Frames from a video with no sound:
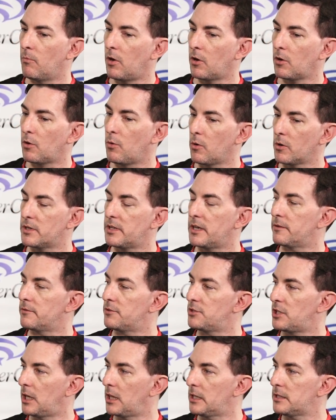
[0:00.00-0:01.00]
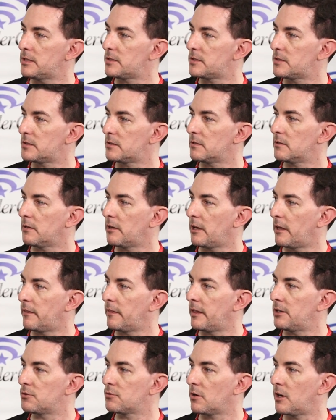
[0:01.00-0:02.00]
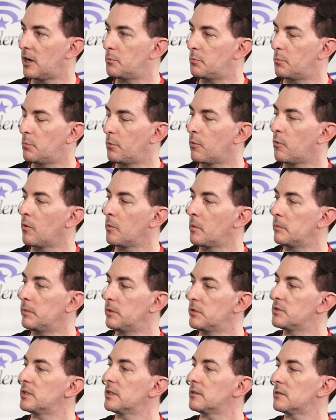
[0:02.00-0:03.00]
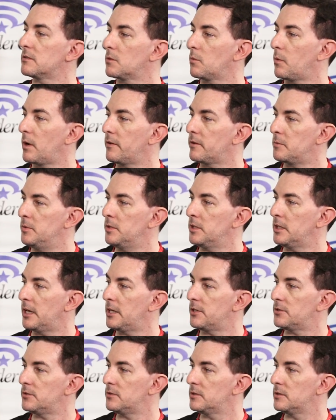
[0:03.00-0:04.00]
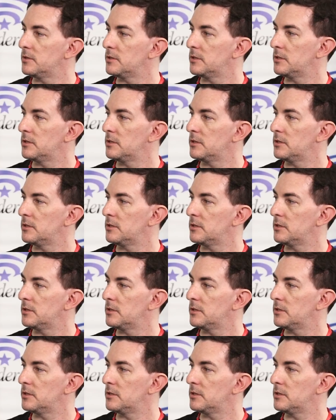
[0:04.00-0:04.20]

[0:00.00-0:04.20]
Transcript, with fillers: a quartet of cellists and they tried performing music as a way of communication.